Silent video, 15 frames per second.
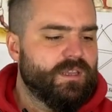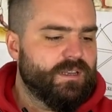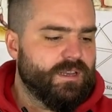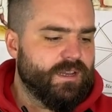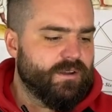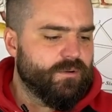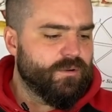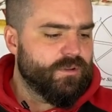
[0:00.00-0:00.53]

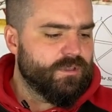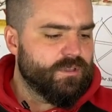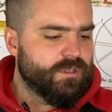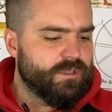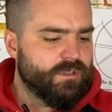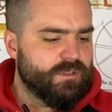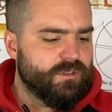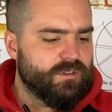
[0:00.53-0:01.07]
Now,
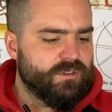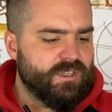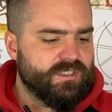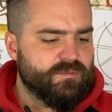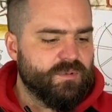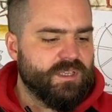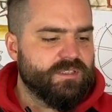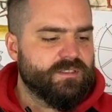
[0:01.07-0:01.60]

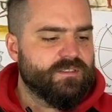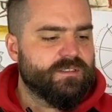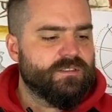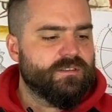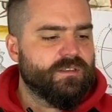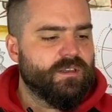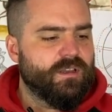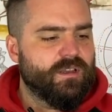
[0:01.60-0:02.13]
this
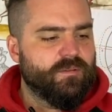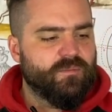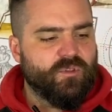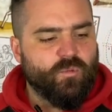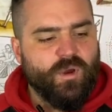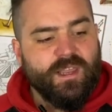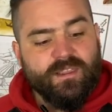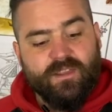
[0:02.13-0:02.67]
means the
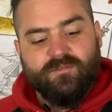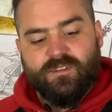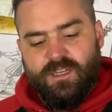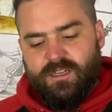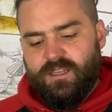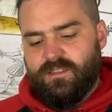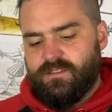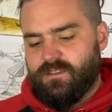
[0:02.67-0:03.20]
way they've
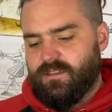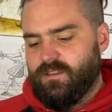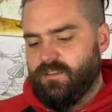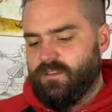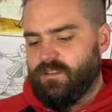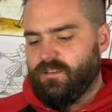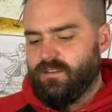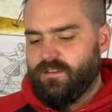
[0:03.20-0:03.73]
done it,
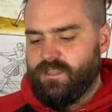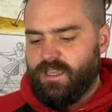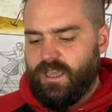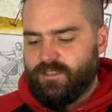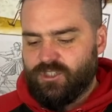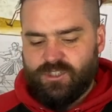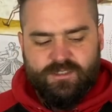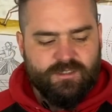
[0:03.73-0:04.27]
the
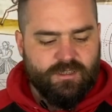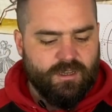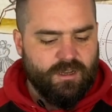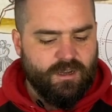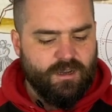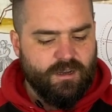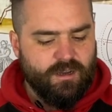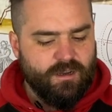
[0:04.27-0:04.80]
edges
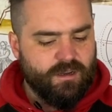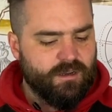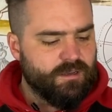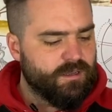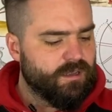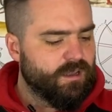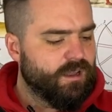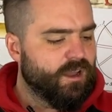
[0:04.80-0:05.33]
are
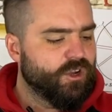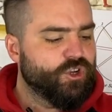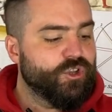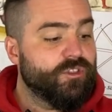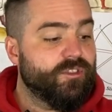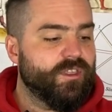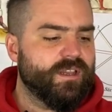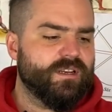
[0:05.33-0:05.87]
a
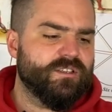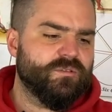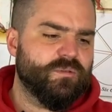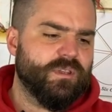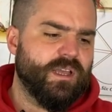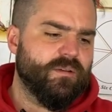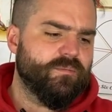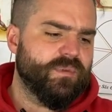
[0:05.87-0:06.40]
good thickness for
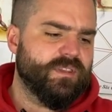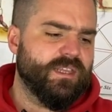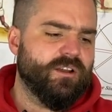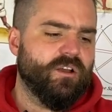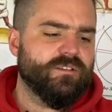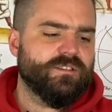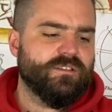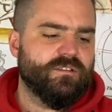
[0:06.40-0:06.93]
that, but they're
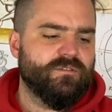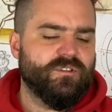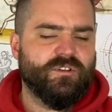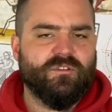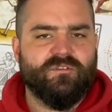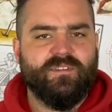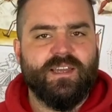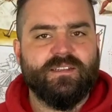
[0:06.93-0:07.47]
not sort
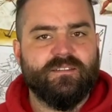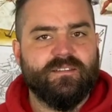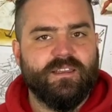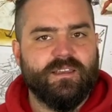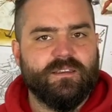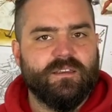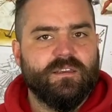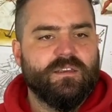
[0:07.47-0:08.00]
of, feather
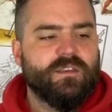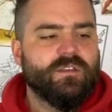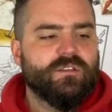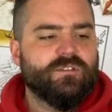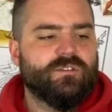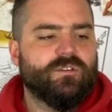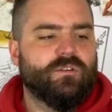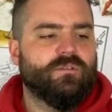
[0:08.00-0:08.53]
thick.
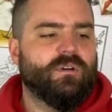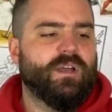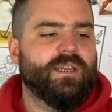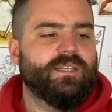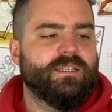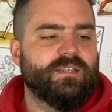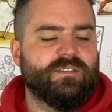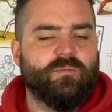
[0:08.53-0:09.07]
So I
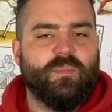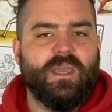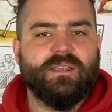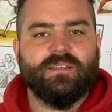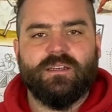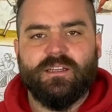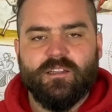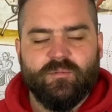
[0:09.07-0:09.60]

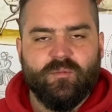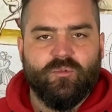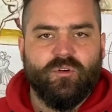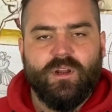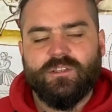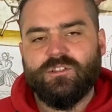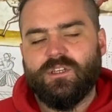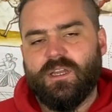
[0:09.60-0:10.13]
anticipate a little bit more
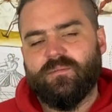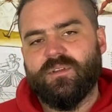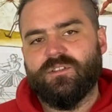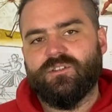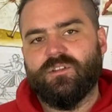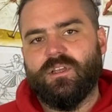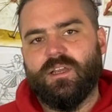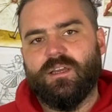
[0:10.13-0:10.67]
edge
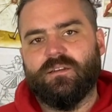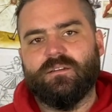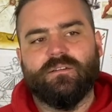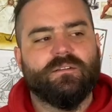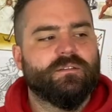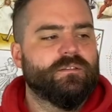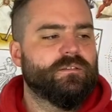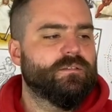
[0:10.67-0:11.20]
damage
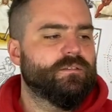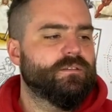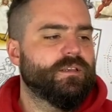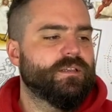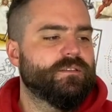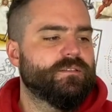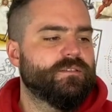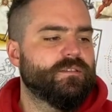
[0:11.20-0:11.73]
than
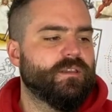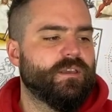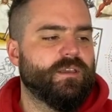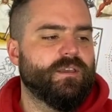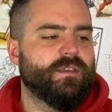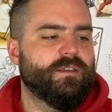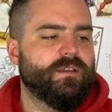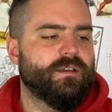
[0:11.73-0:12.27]

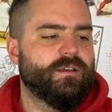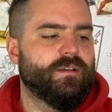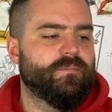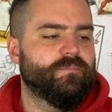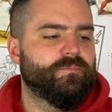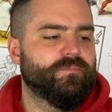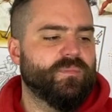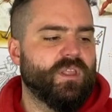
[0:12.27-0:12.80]
say
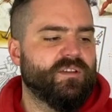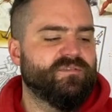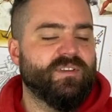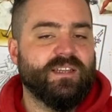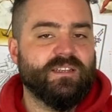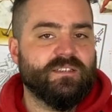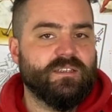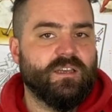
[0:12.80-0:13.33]
a
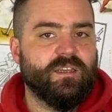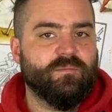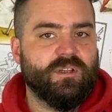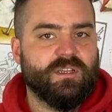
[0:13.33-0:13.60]
feather type